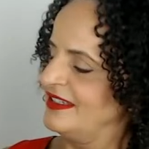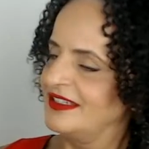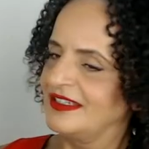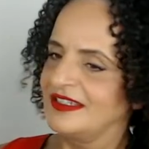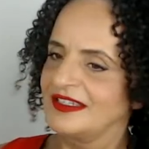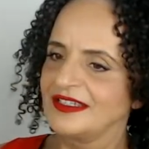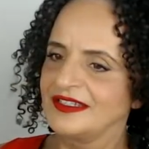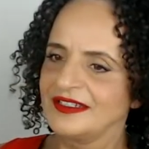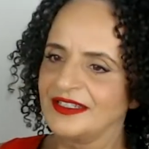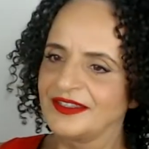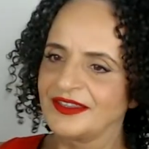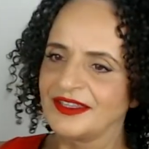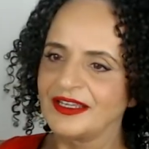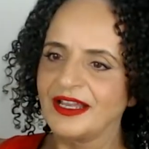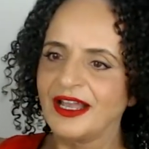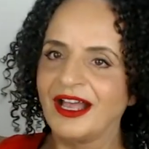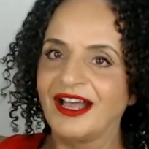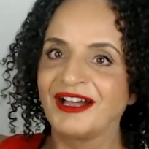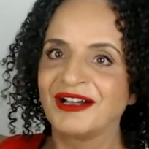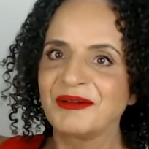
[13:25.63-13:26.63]
Another
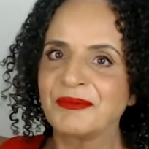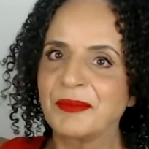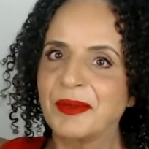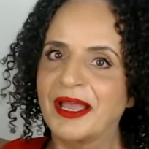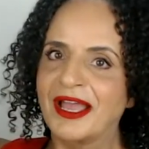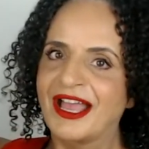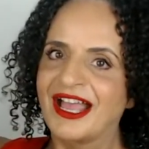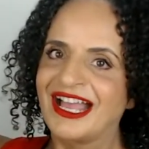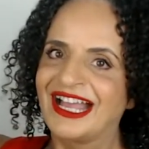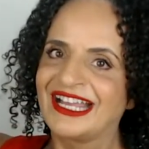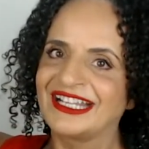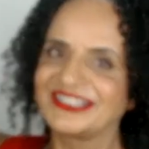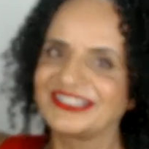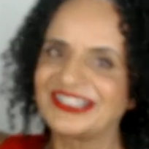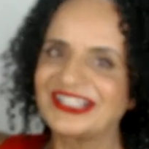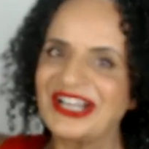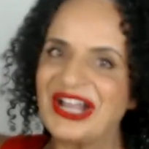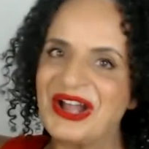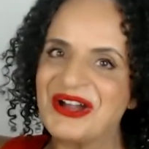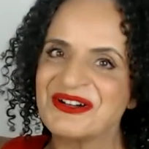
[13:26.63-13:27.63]
up and
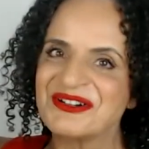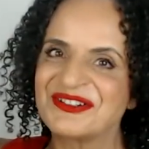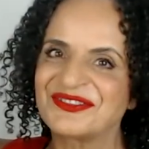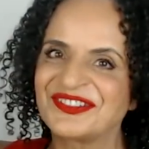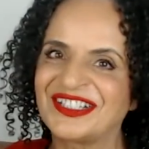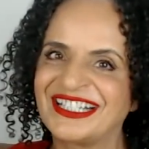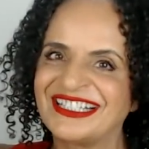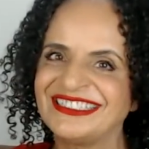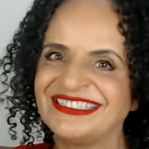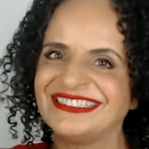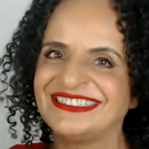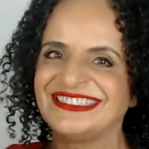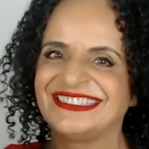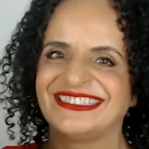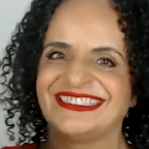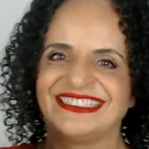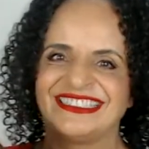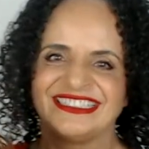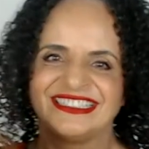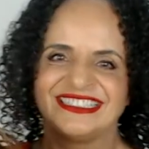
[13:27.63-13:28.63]
over.
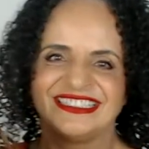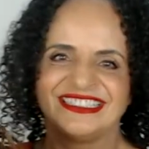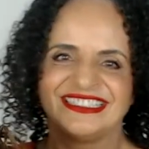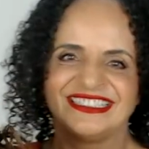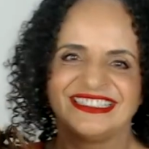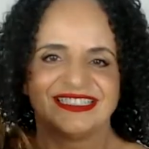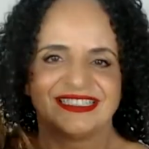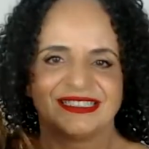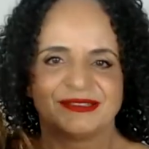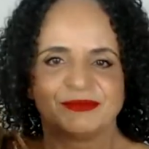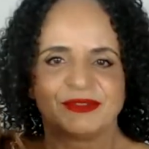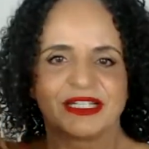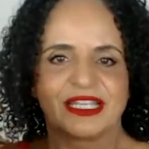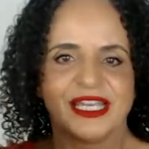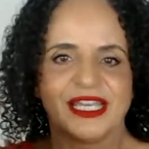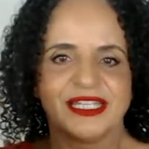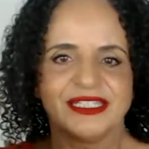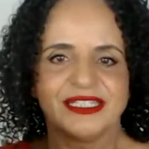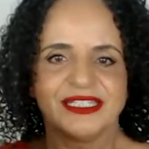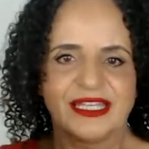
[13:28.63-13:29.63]
We're
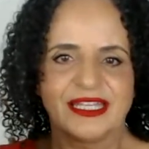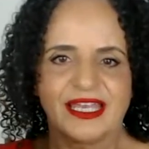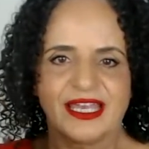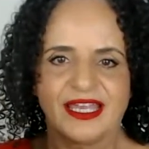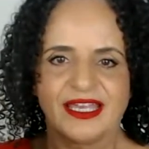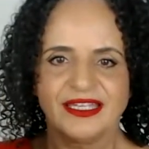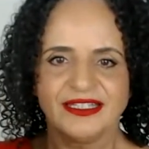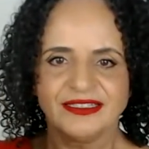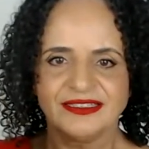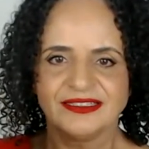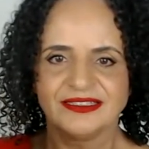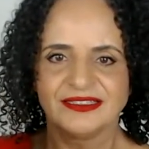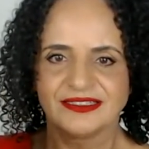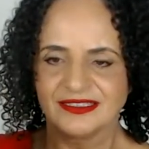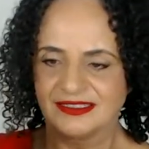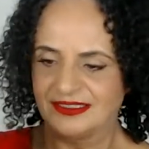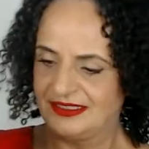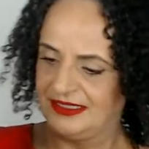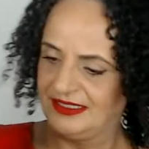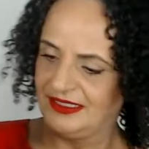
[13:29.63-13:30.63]
getting there.
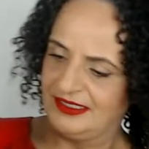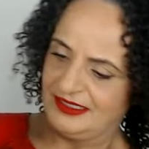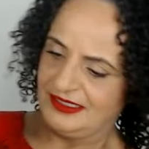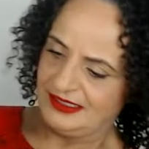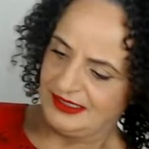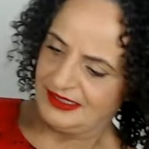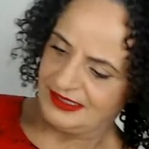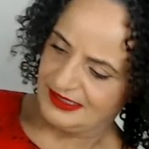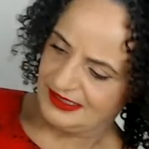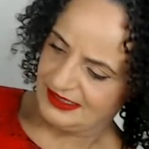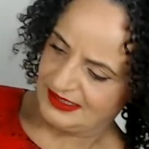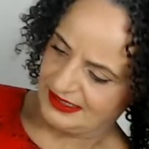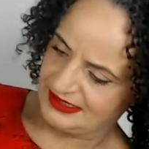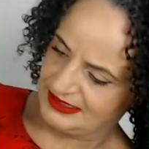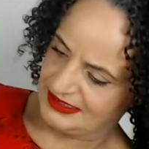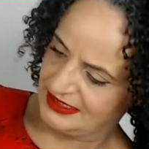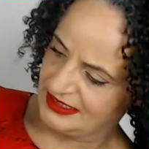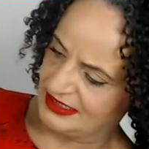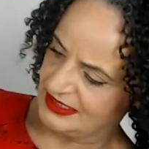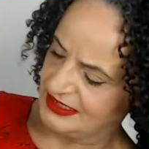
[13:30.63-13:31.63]
And
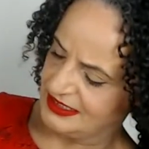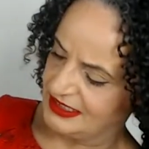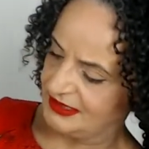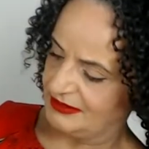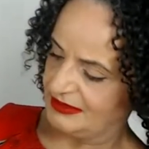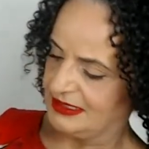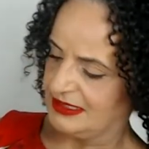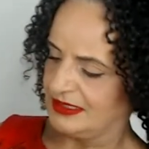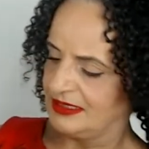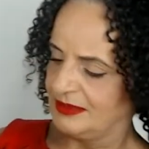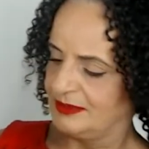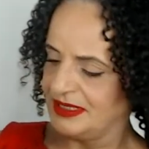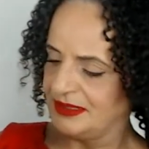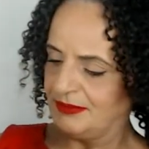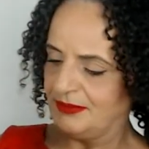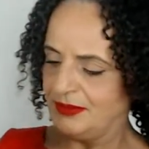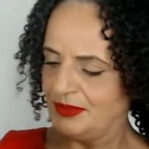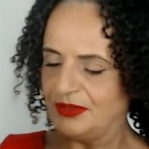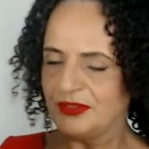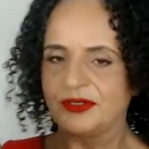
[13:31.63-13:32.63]
you can do a little bit
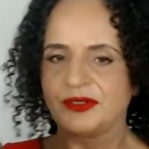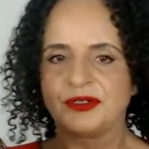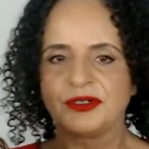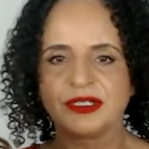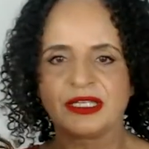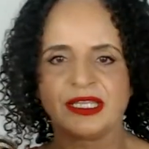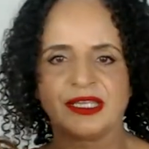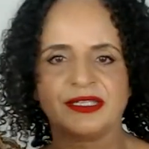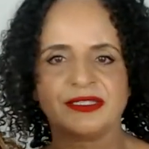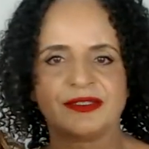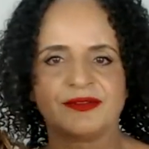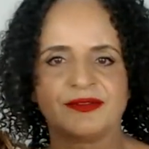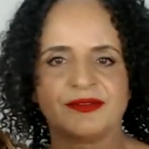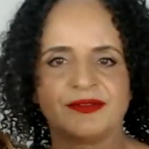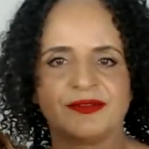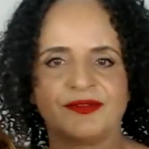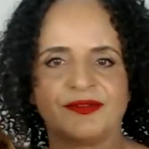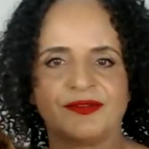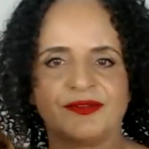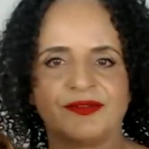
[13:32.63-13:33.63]
more, kind of
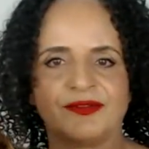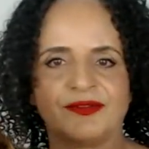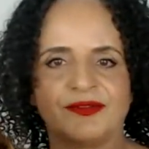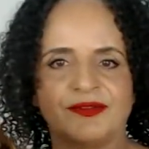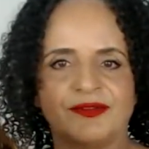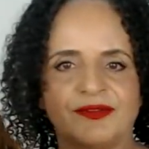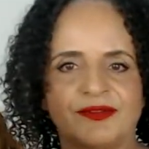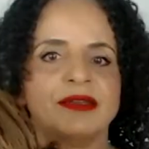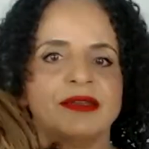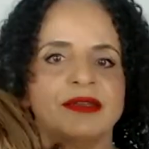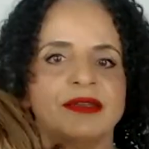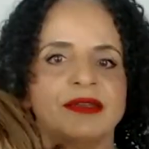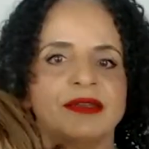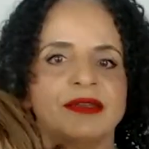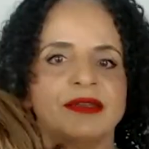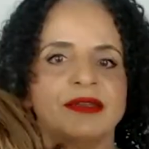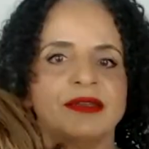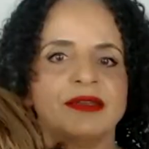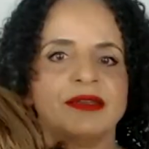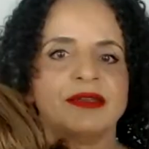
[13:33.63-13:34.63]
here
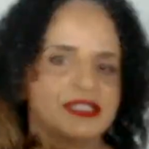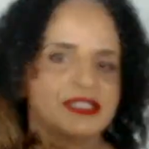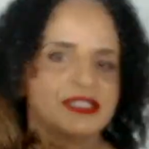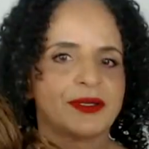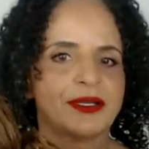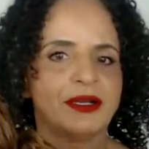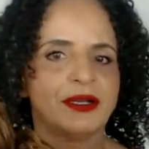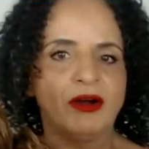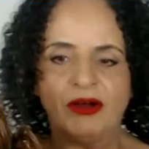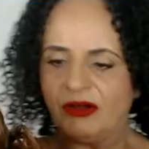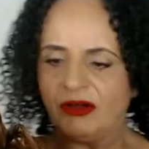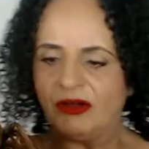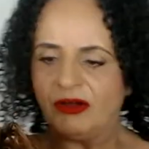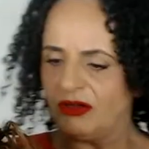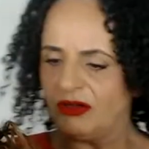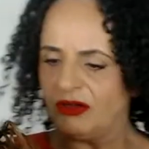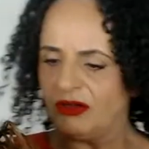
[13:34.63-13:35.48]
maybe. So